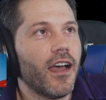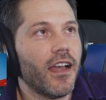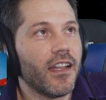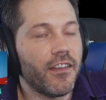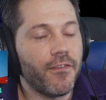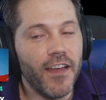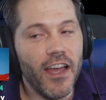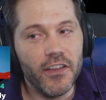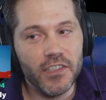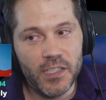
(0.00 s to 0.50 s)

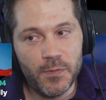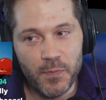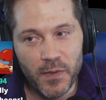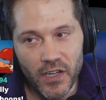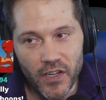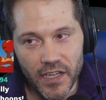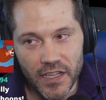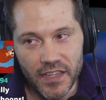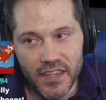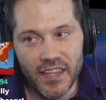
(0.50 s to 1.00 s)
Devout
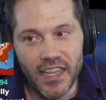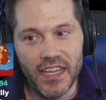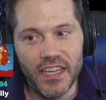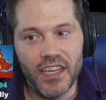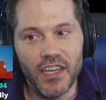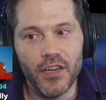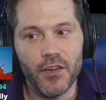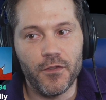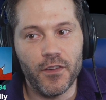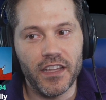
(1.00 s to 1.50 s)
Spirit,
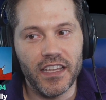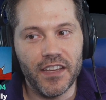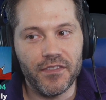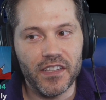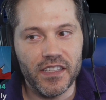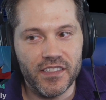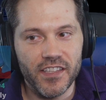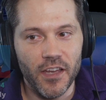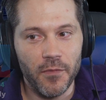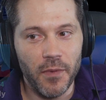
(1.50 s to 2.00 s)
thank you for the
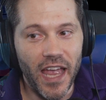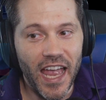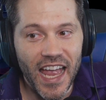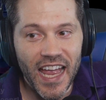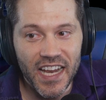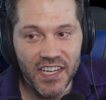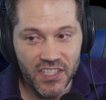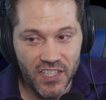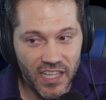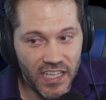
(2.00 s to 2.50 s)
gifted sub.
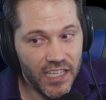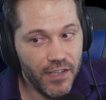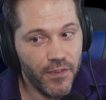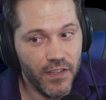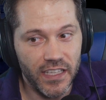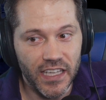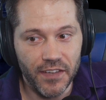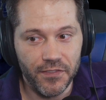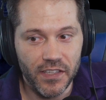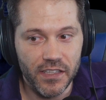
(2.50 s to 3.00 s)
Ash, thank you for
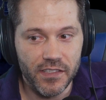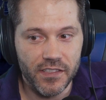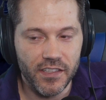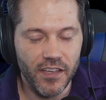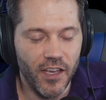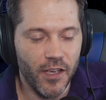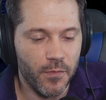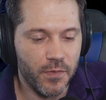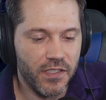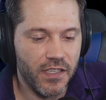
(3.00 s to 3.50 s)
the gifted
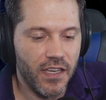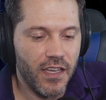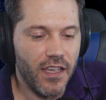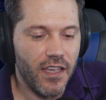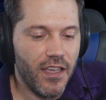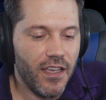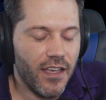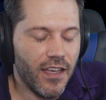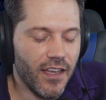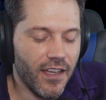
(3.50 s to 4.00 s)
subs.
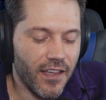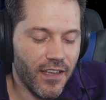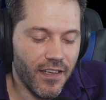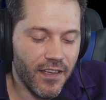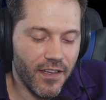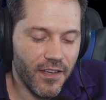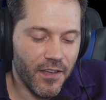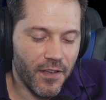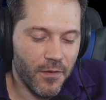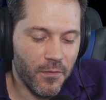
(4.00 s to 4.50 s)

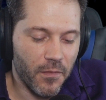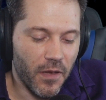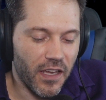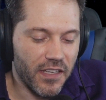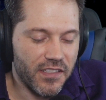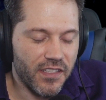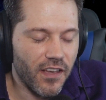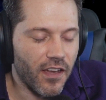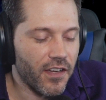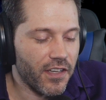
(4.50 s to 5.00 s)
I
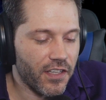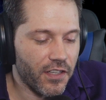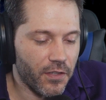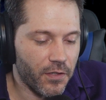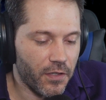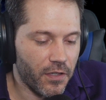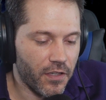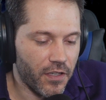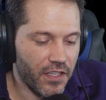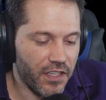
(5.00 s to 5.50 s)
saw
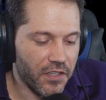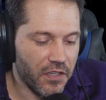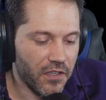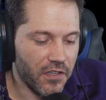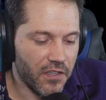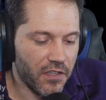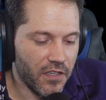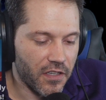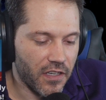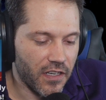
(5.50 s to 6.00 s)
your
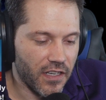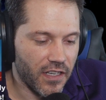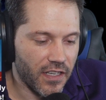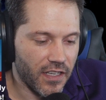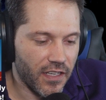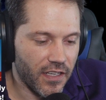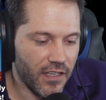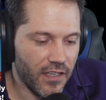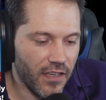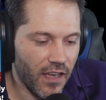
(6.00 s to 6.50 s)

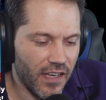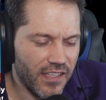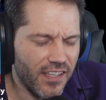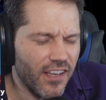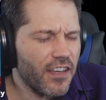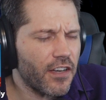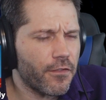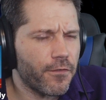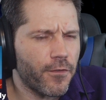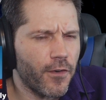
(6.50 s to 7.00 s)

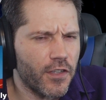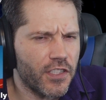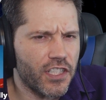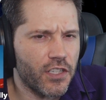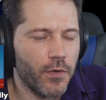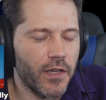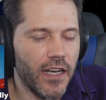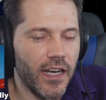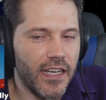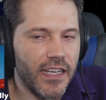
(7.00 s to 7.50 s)
first
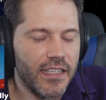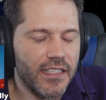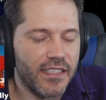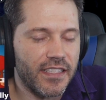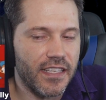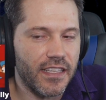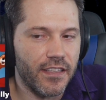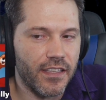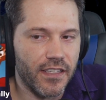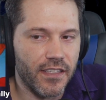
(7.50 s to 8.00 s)
tweet. I didn't
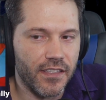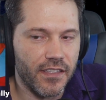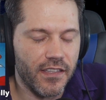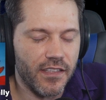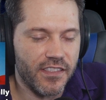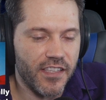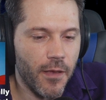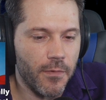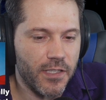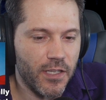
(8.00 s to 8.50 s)
see the
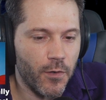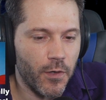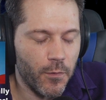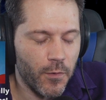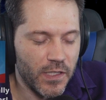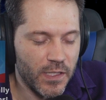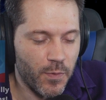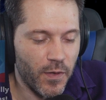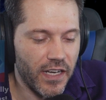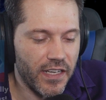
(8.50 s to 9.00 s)
subsequent
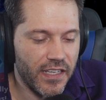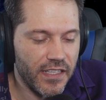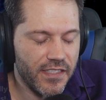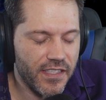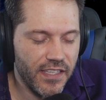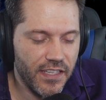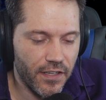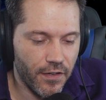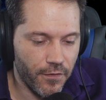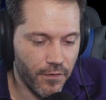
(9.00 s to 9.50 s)
ones, but I did
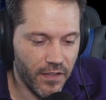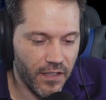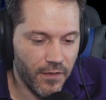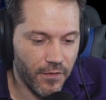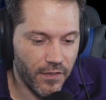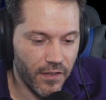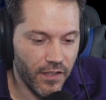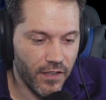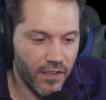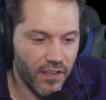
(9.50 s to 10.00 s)
see
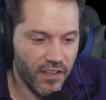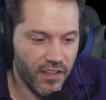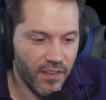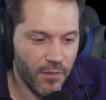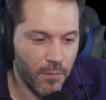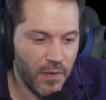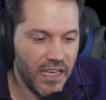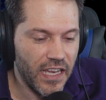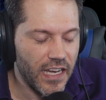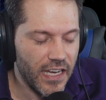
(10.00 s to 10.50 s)
the
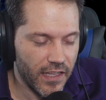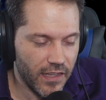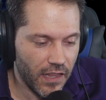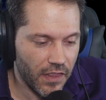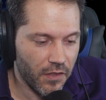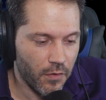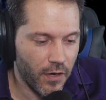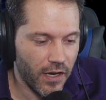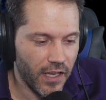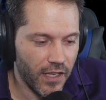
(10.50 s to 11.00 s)
beginning of the
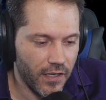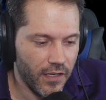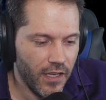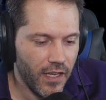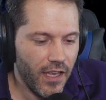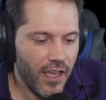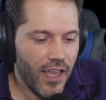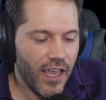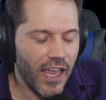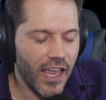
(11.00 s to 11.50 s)
thread,
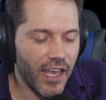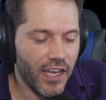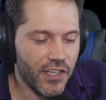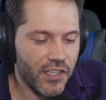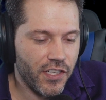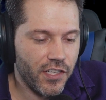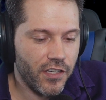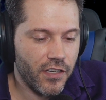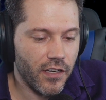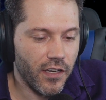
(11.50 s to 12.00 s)

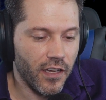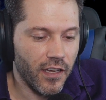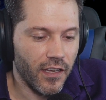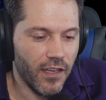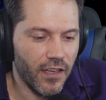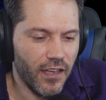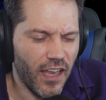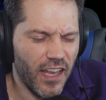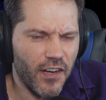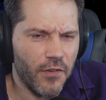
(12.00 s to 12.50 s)
Ash.
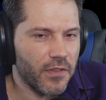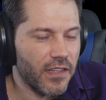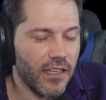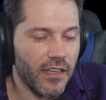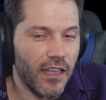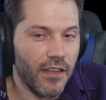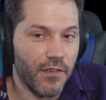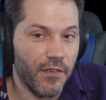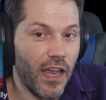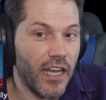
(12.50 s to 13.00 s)

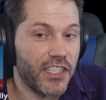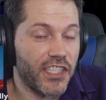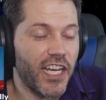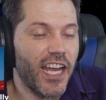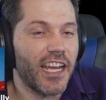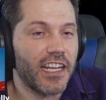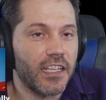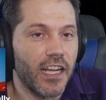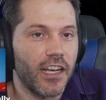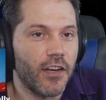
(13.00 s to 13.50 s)
I
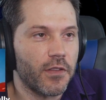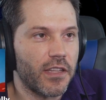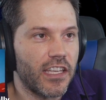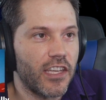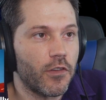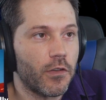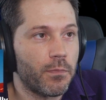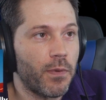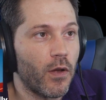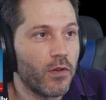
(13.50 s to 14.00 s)
checked. I don't think
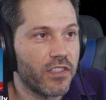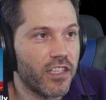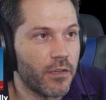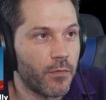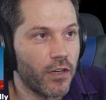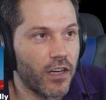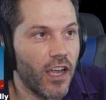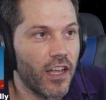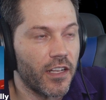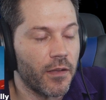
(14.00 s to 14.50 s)
you had posted them
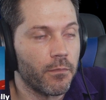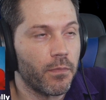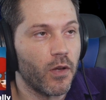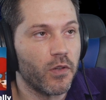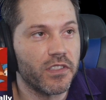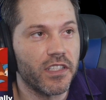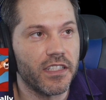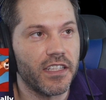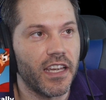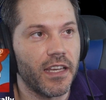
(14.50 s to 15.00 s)
or gotten them
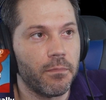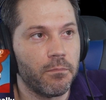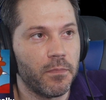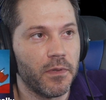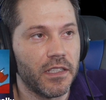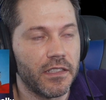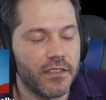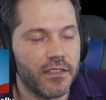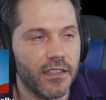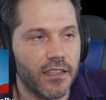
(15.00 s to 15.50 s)
posted yet,
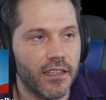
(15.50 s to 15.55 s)
but